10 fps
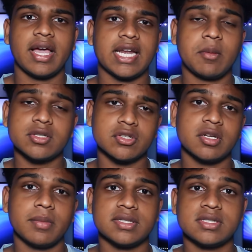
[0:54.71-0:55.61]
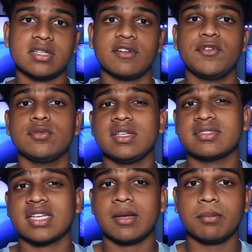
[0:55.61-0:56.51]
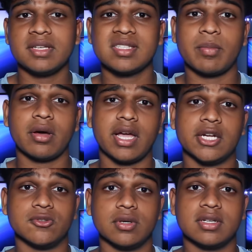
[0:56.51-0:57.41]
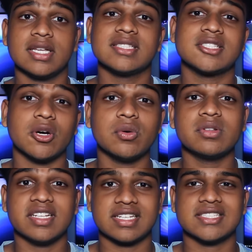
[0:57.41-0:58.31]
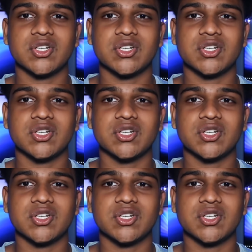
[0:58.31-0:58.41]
and I'm also going to mention a few things that I miss about Android. So let's get